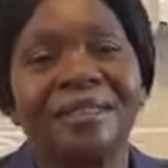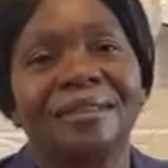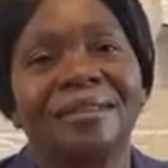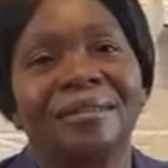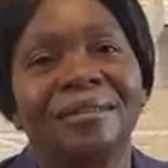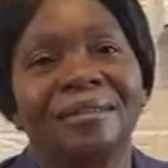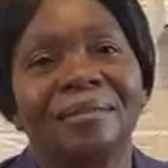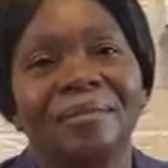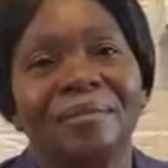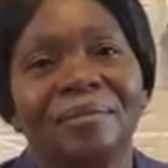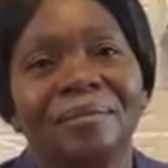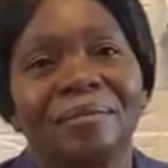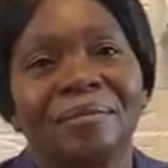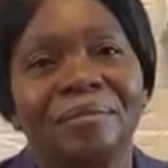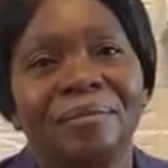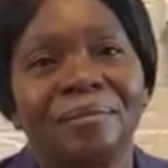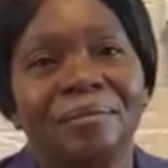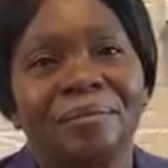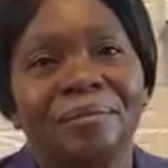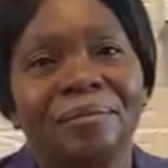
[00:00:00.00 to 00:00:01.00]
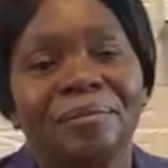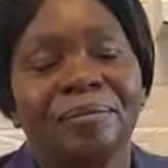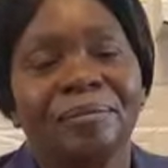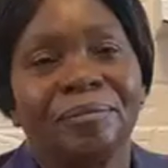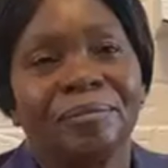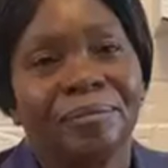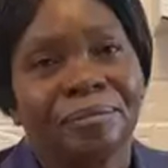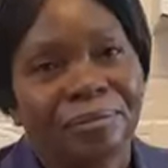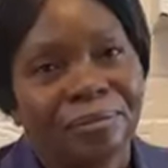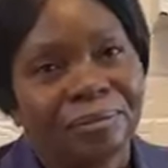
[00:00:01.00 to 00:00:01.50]
Of whom was born
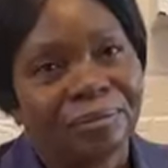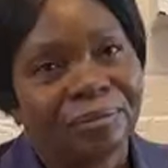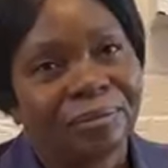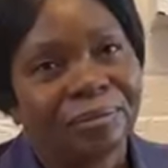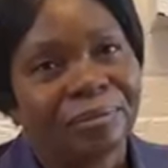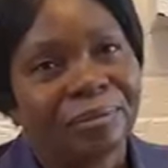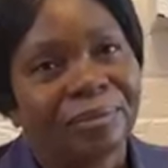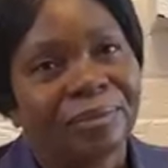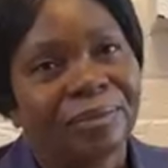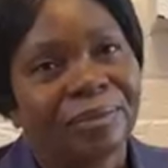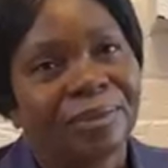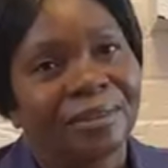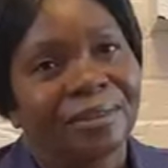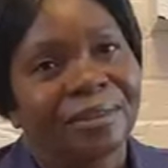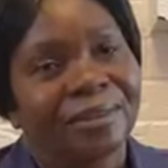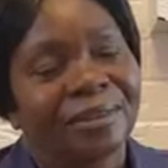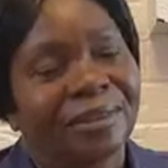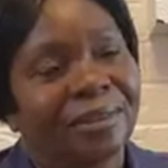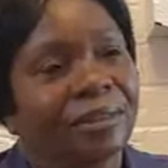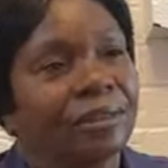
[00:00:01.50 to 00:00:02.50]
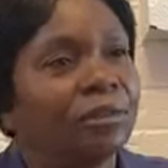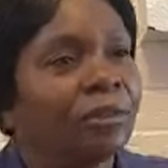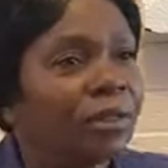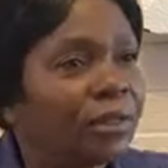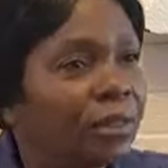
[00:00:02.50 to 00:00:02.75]
Jesus, who is called Christ.